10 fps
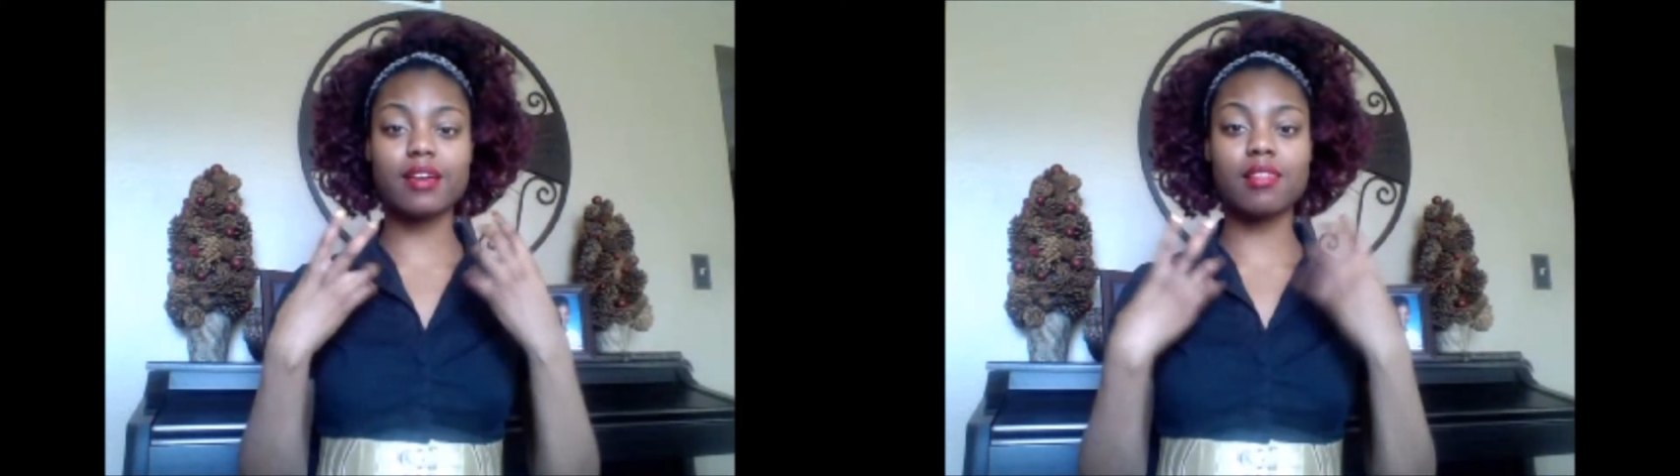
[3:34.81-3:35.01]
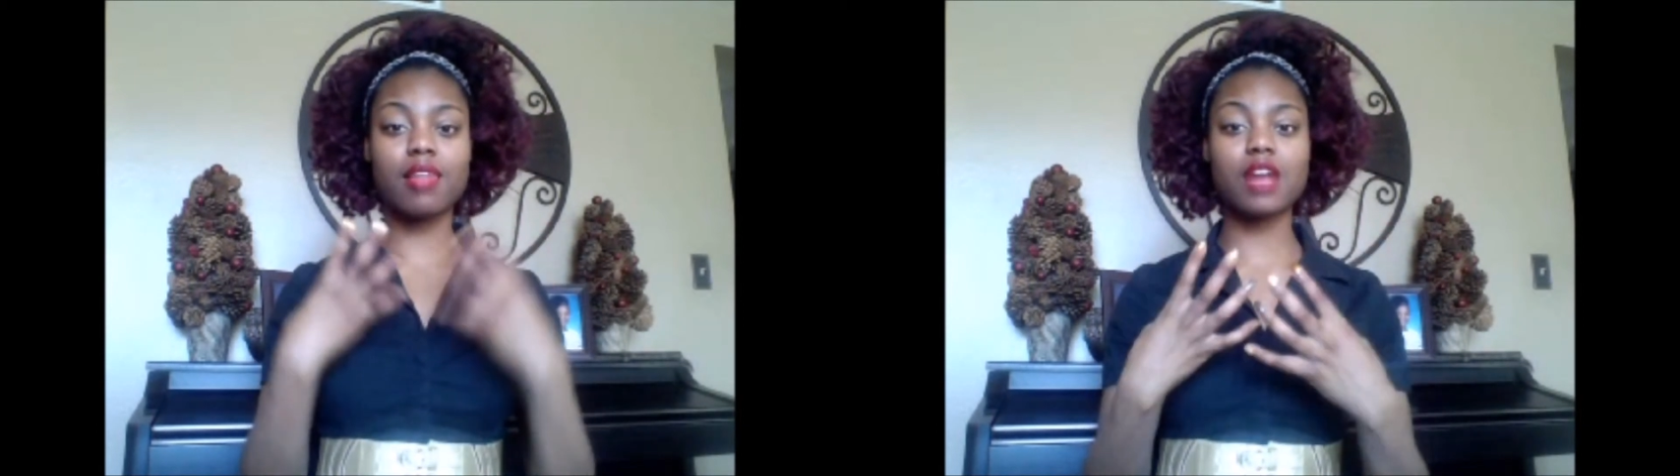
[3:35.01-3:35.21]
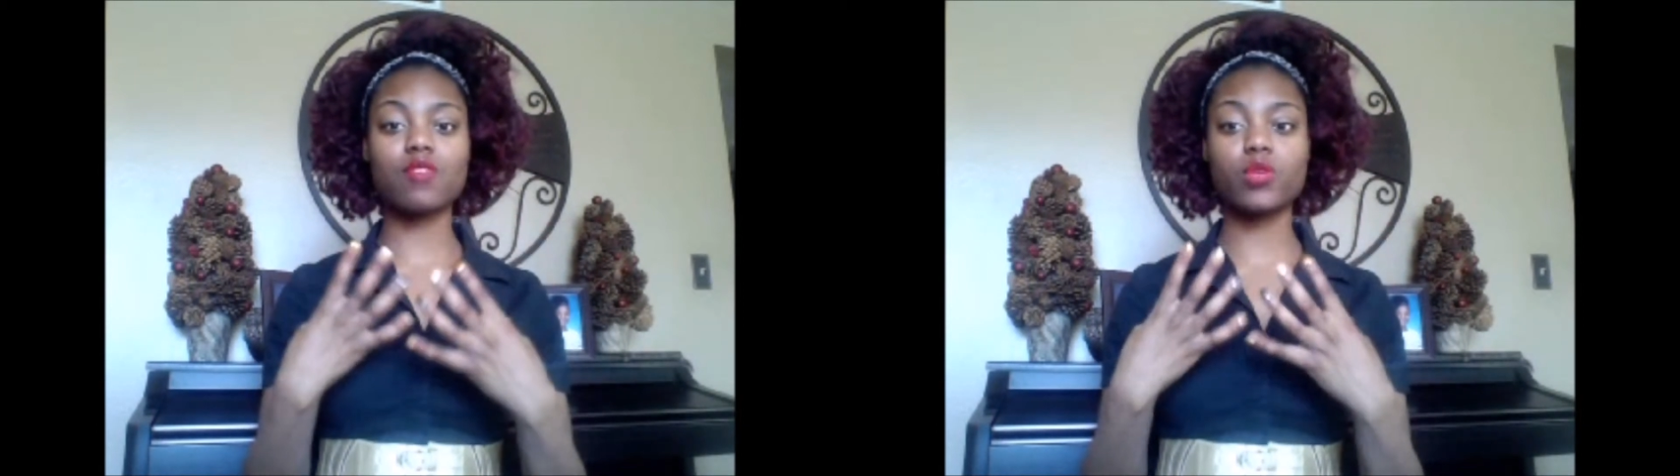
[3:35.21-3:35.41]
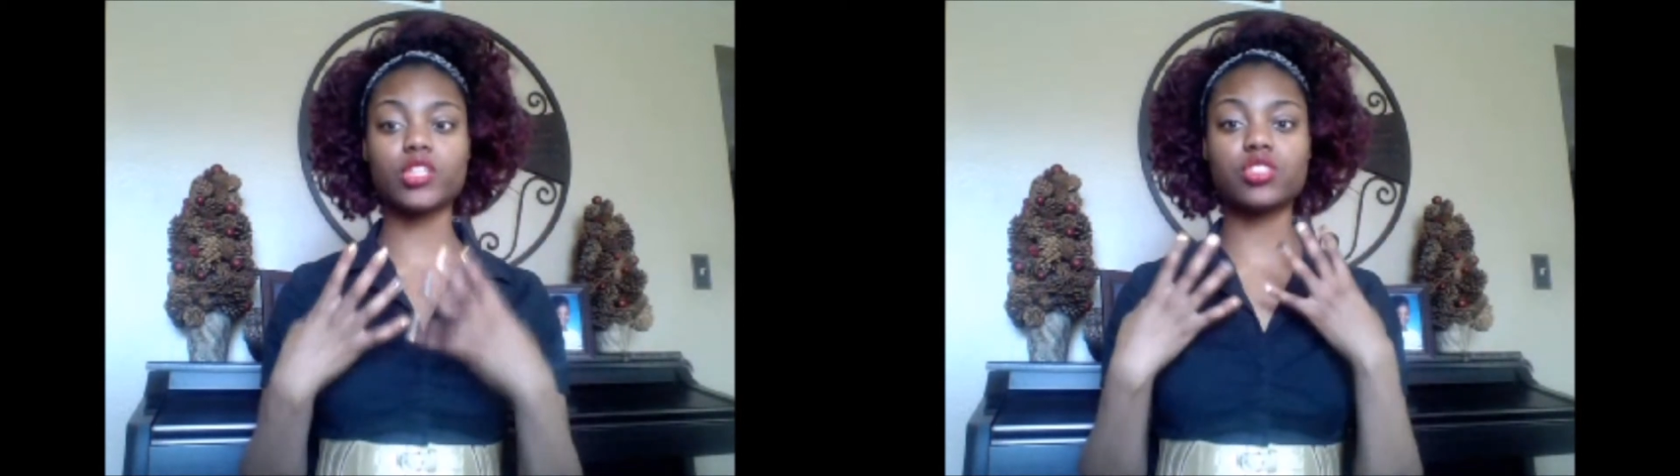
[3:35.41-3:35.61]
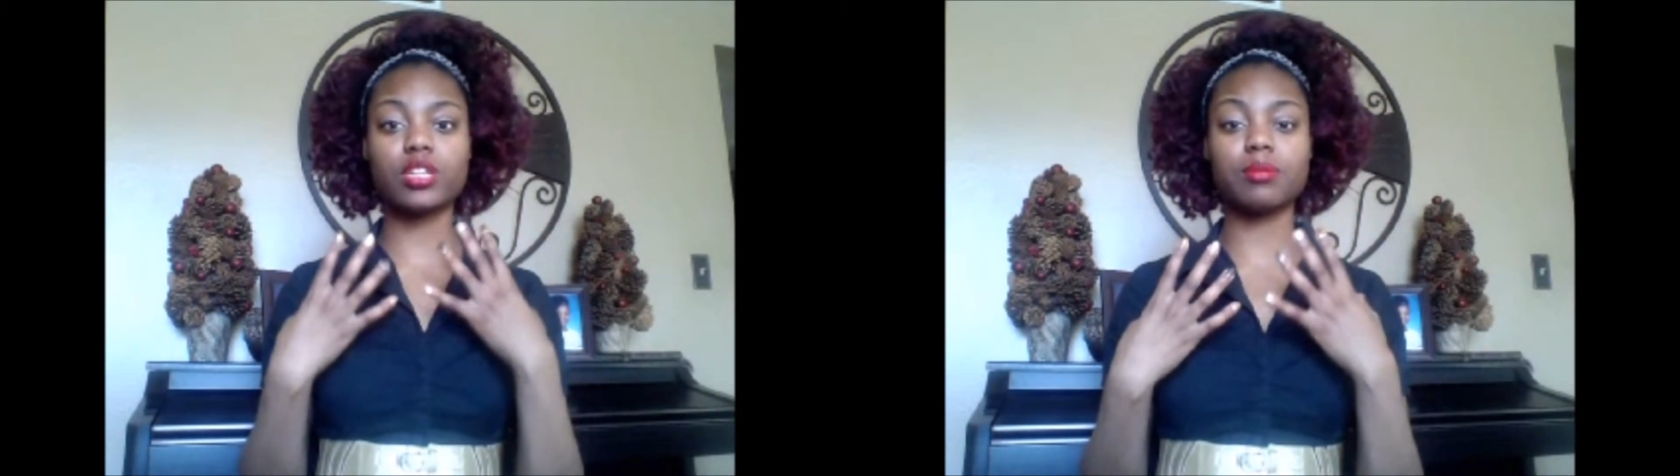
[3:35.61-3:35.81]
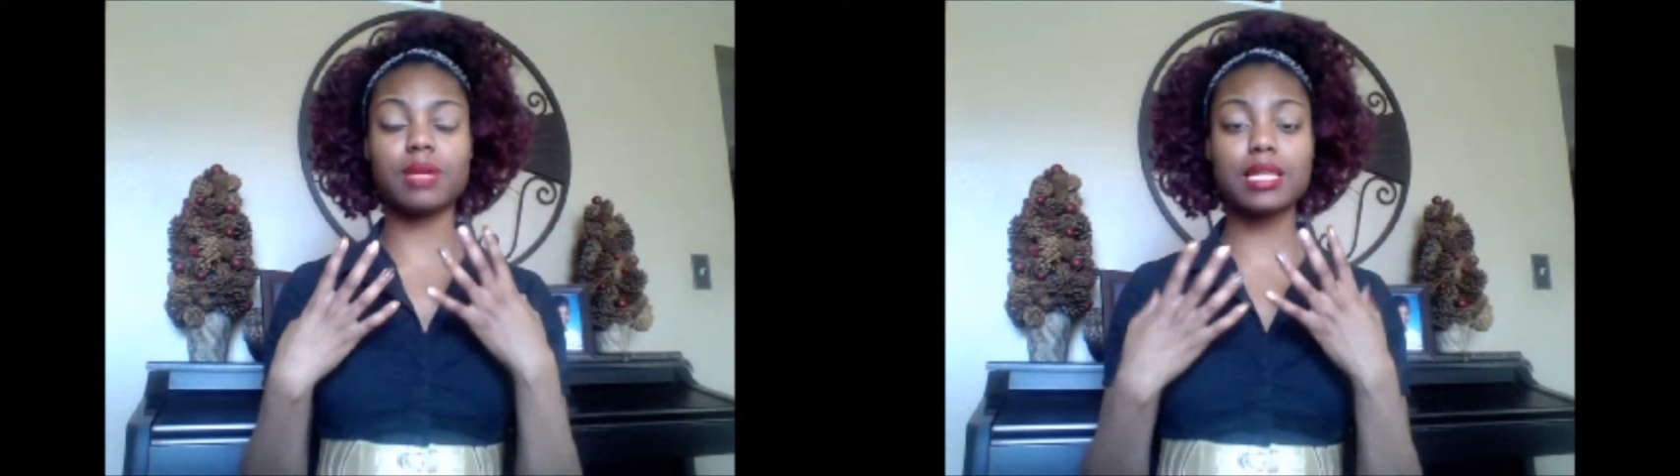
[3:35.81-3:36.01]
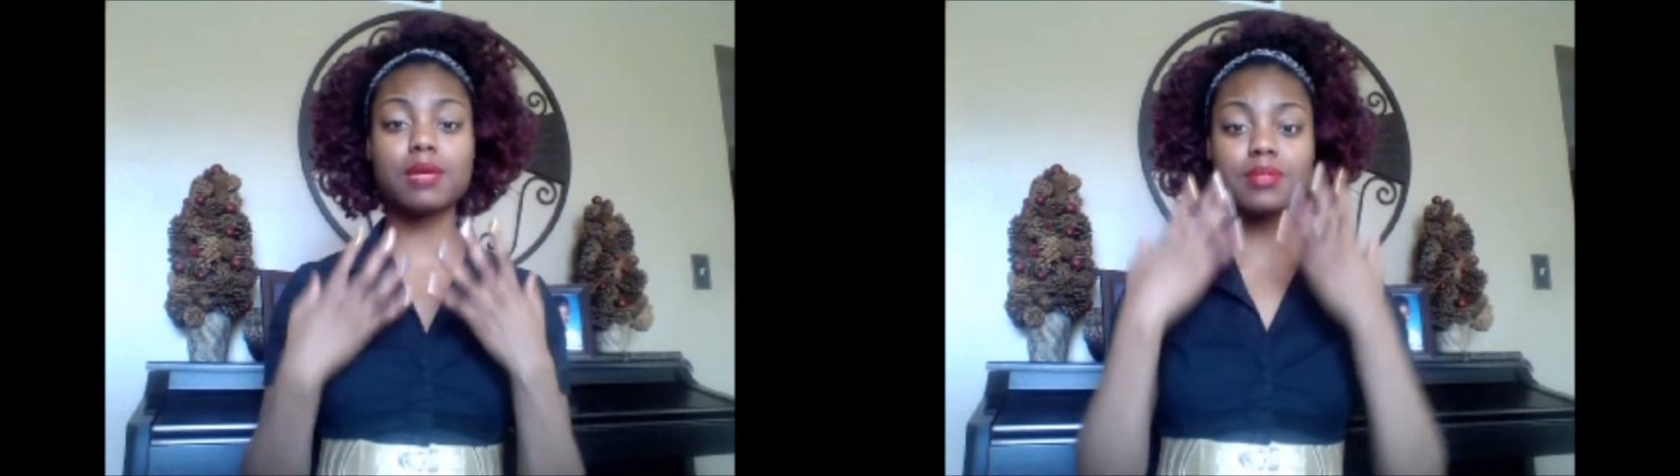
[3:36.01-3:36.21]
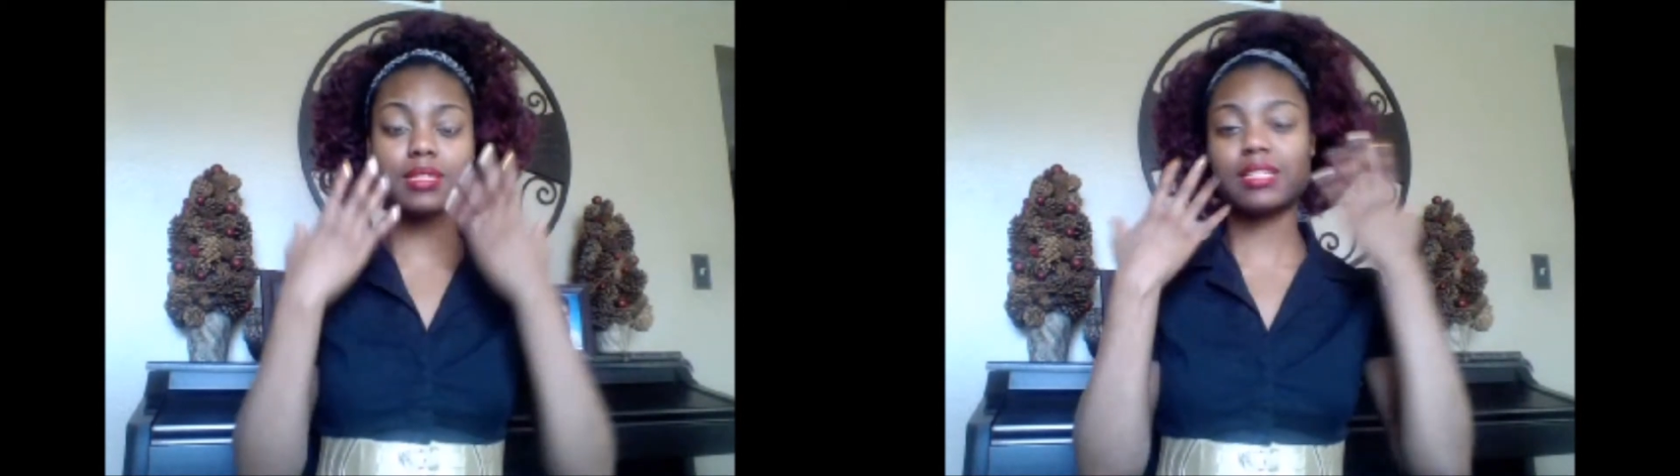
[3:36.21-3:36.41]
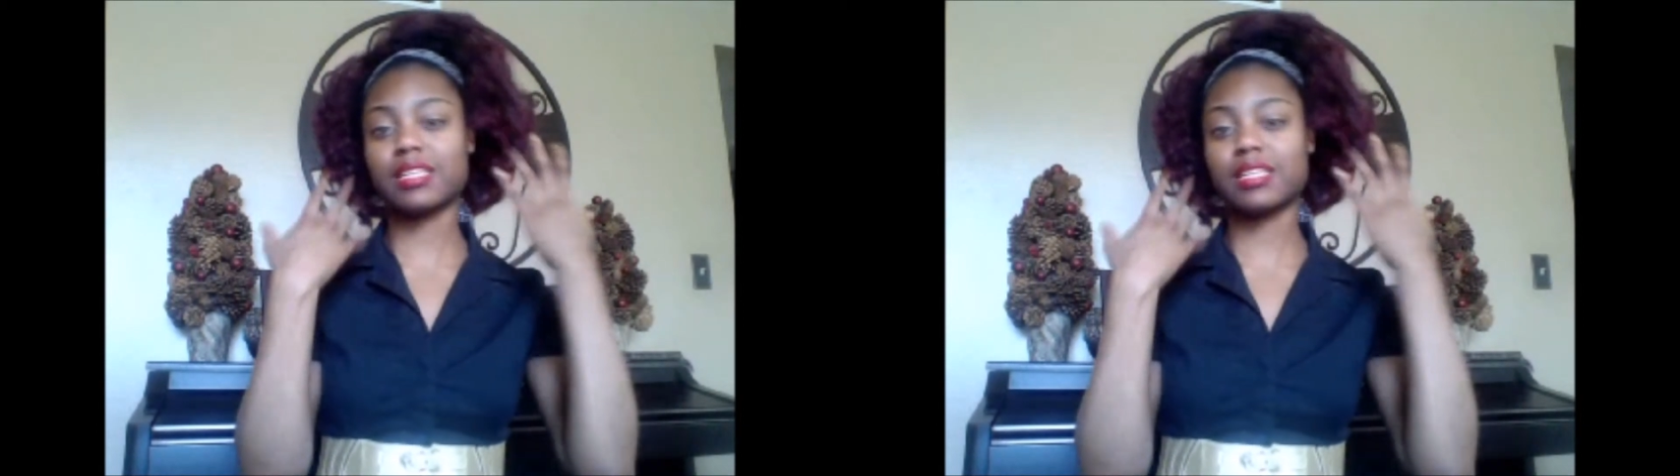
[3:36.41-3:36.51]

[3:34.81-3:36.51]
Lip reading: a lot of moisture out of my lips.